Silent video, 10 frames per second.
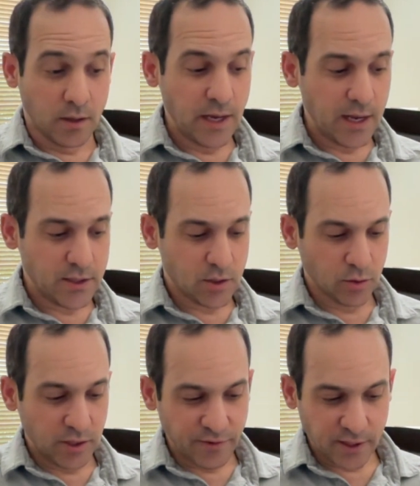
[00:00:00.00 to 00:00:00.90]
Yeah, so
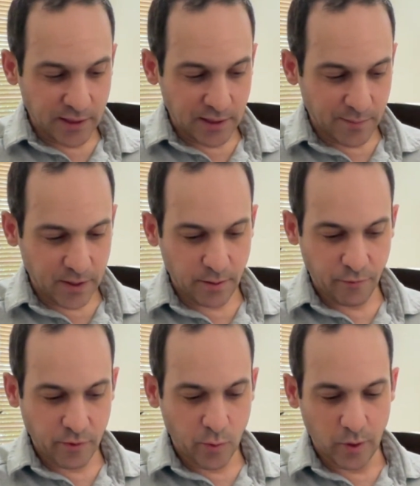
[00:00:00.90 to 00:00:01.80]
definitely, I mean,
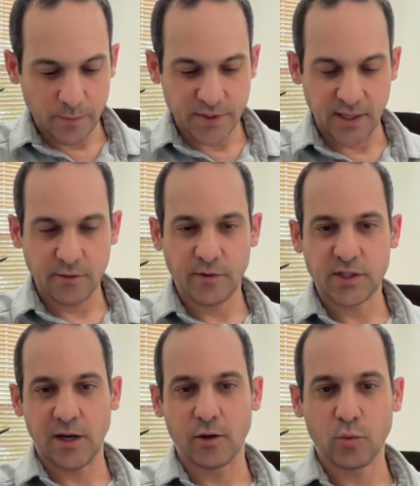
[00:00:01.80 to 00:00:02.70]
through the website,
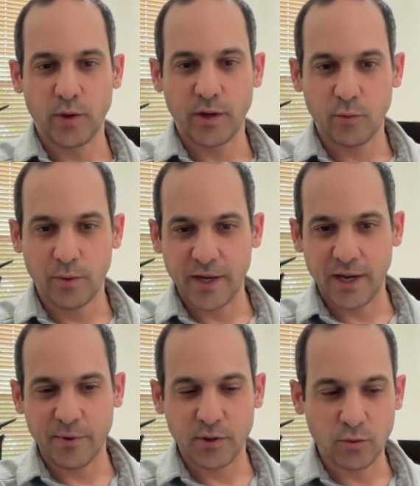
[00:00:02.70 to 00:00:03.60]
reach out. We will be
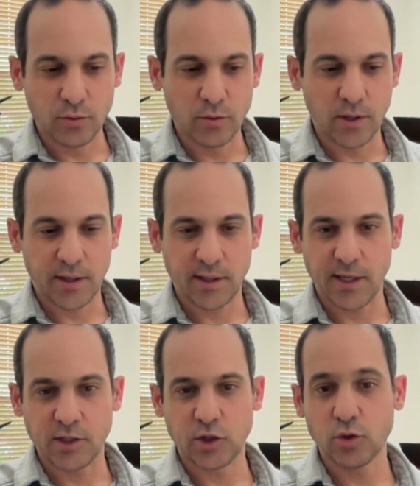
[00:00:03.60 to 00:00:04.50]
happy to.
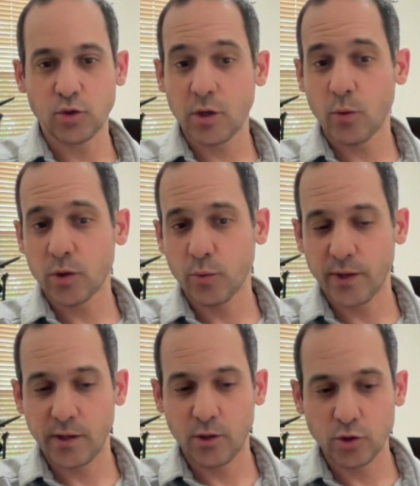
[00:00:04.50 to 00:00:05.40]
Usually what
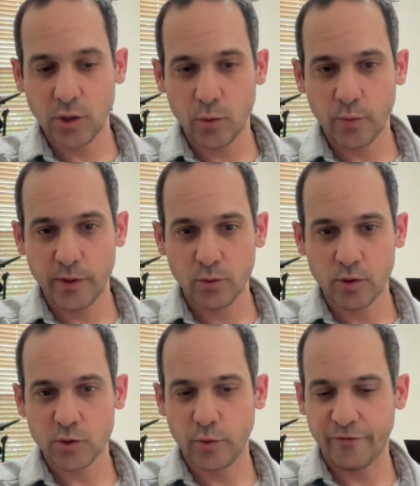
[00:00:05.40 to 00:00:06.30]
we
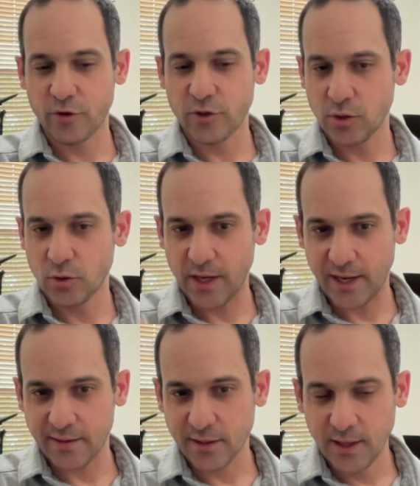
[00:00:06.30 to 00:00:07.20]
do is we first look
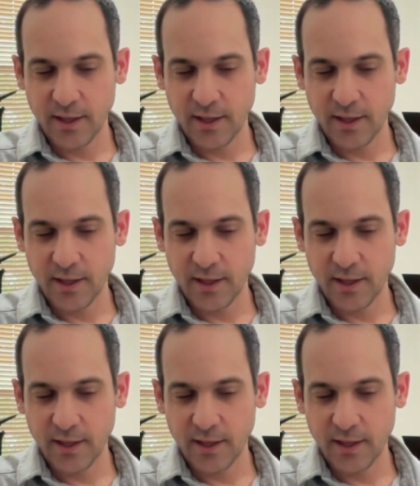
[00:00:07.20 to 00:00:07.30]
at.